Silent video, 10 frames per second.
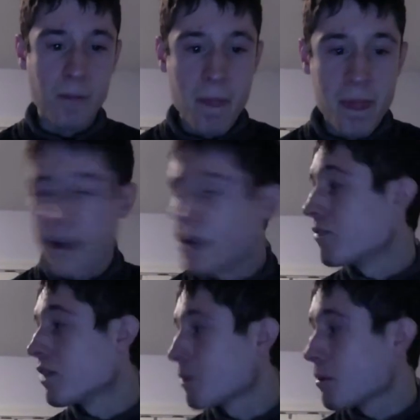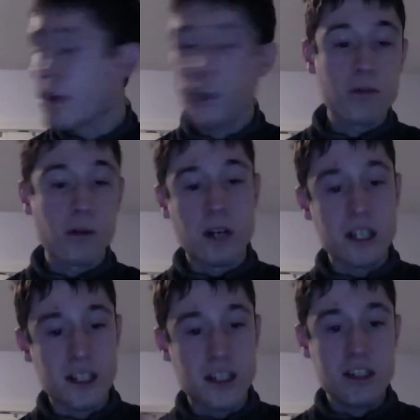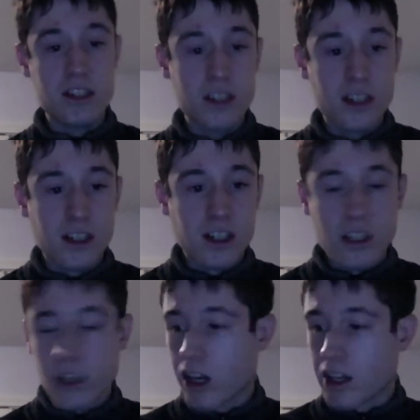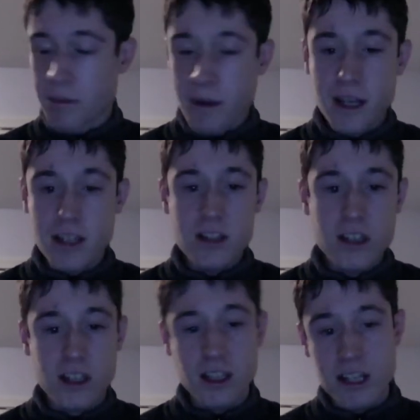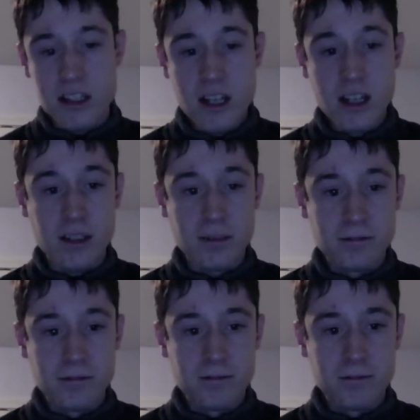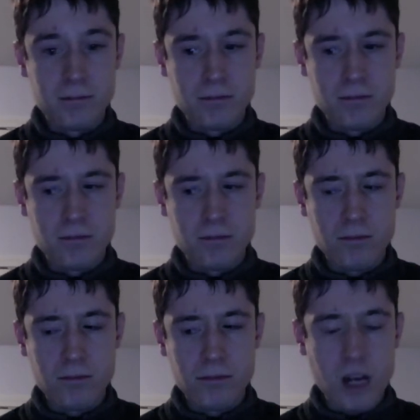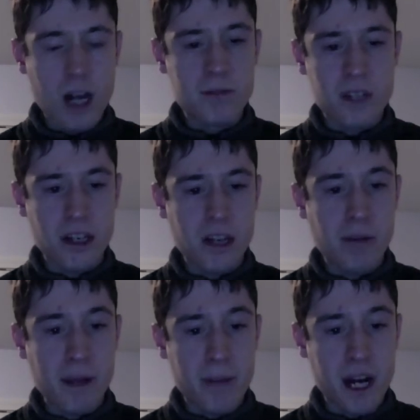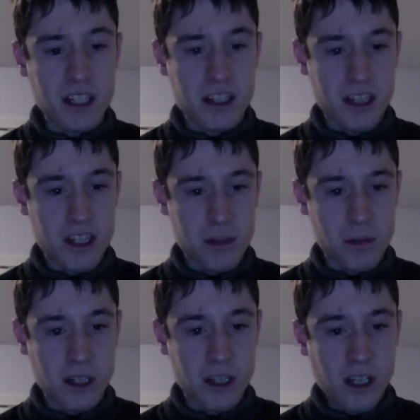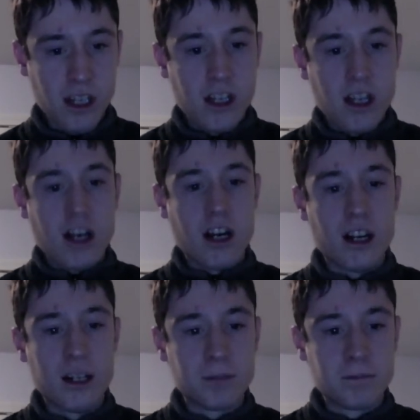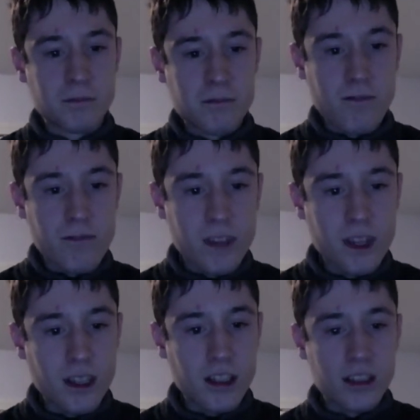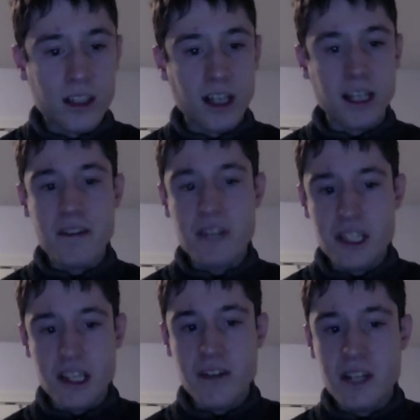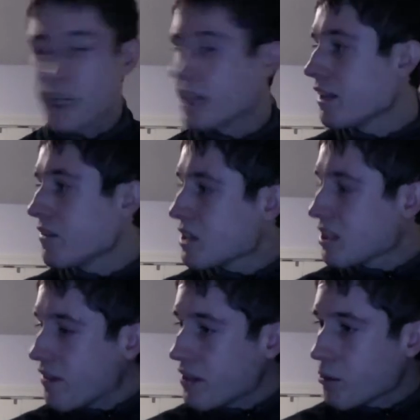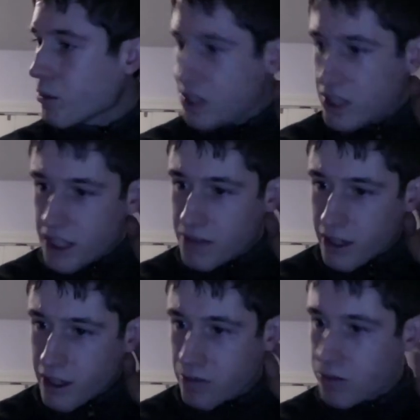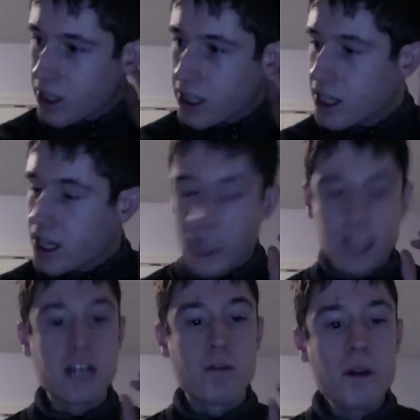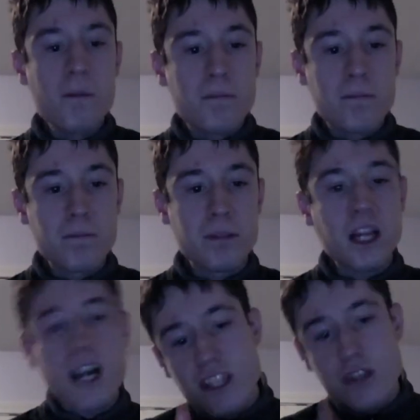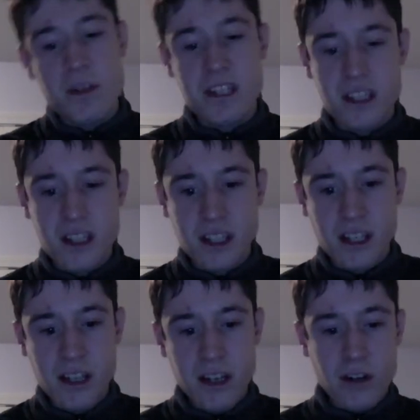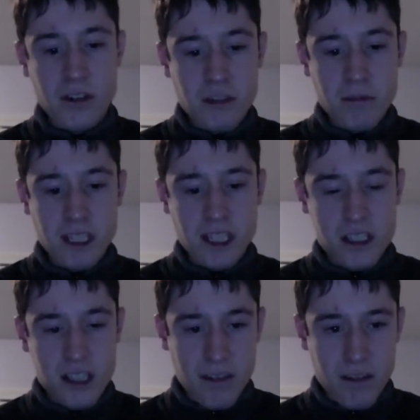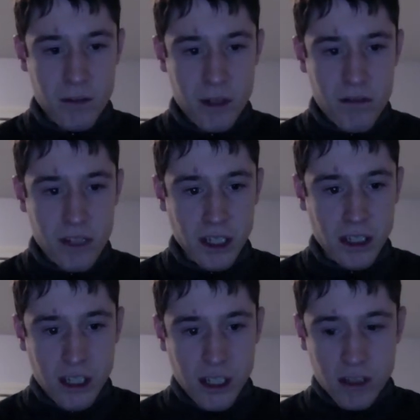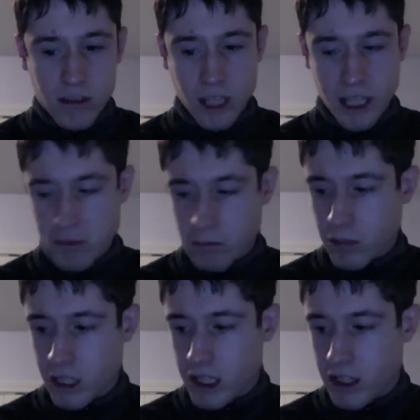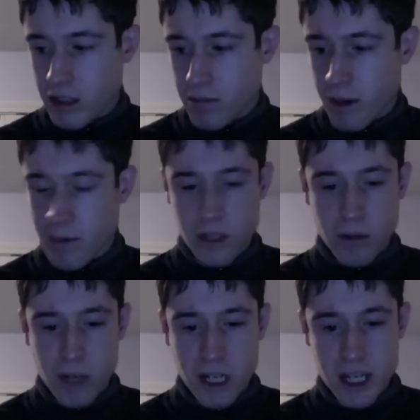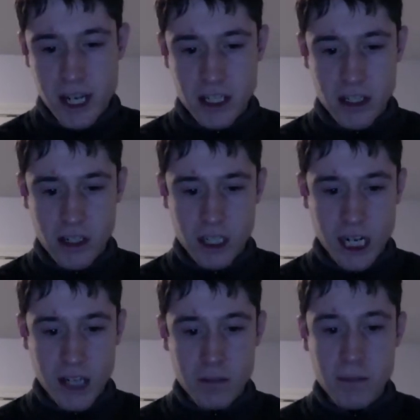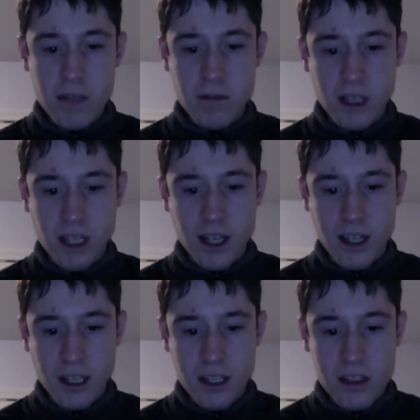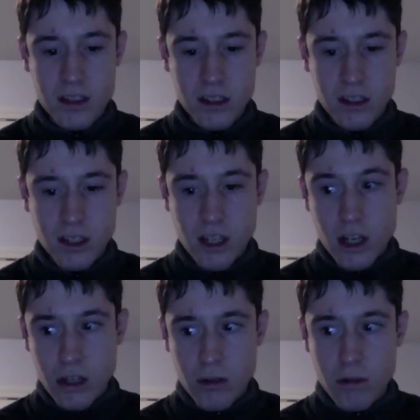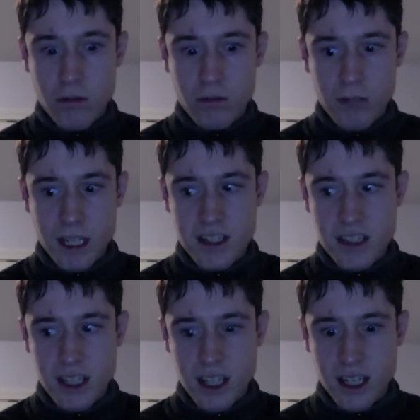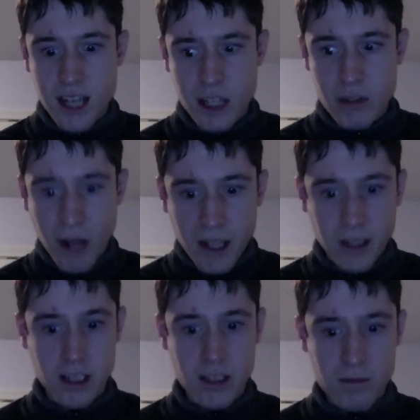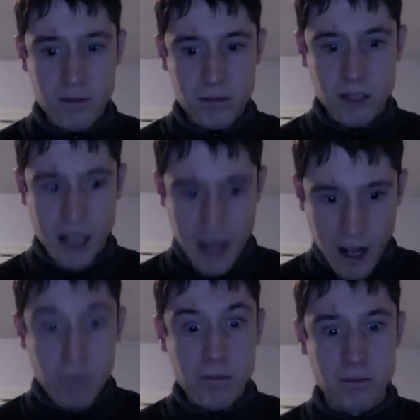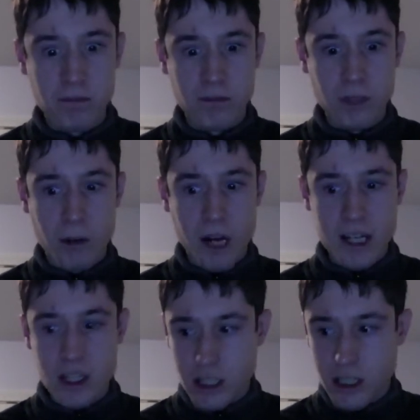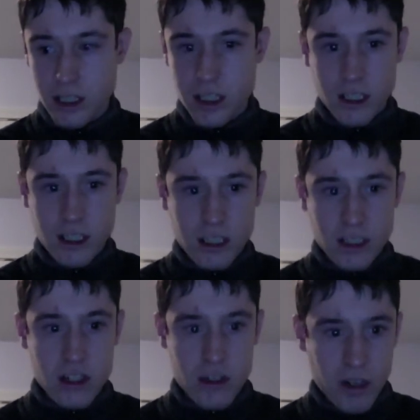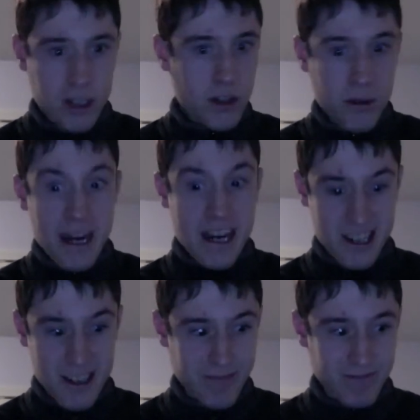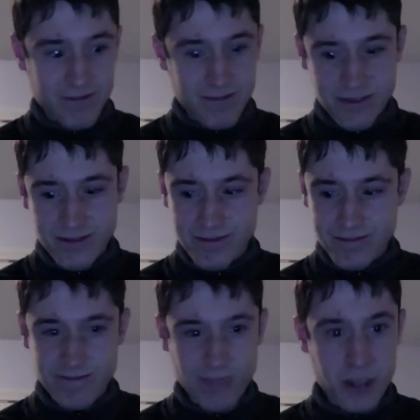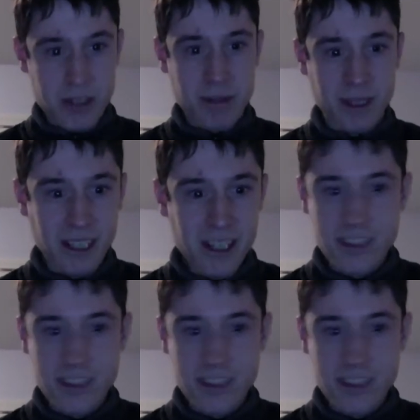In fact, my parents were watching this on demand last night. I'm sorry, they red boxed this one. I gave it a 7. I keep the 7. It was indeed very funny. There were plot twists in here that ultimately saved the movie. Like one of the members of the Watch actually turning out to be one of the aliens, who is in actuality gonna help the Watch destroy his own race, ultimately.